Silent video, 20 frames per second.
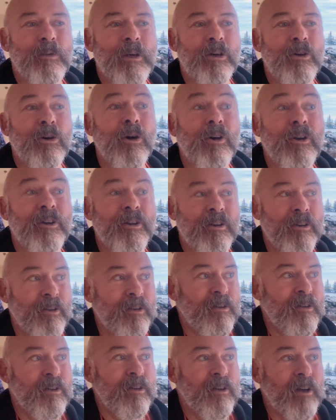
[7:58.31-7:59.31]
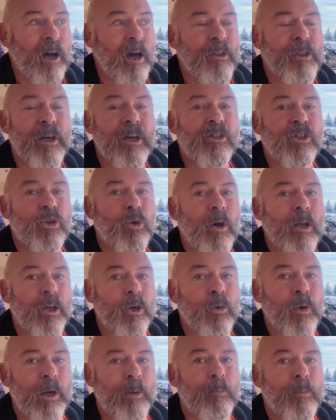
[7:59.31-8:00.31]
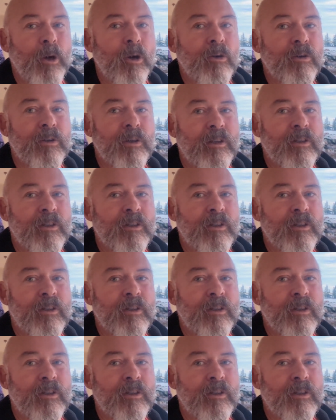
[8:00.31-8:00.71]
they got. I think it's quite a quick boat.